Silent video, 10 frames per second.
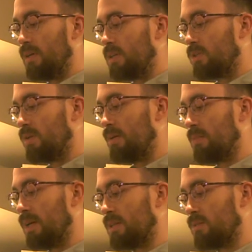Stream
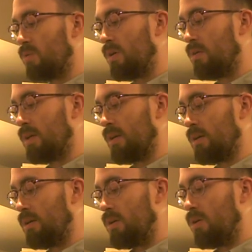lends quality
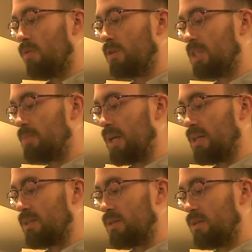over
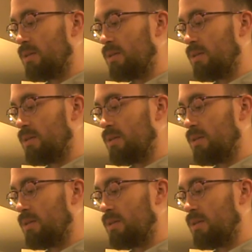space,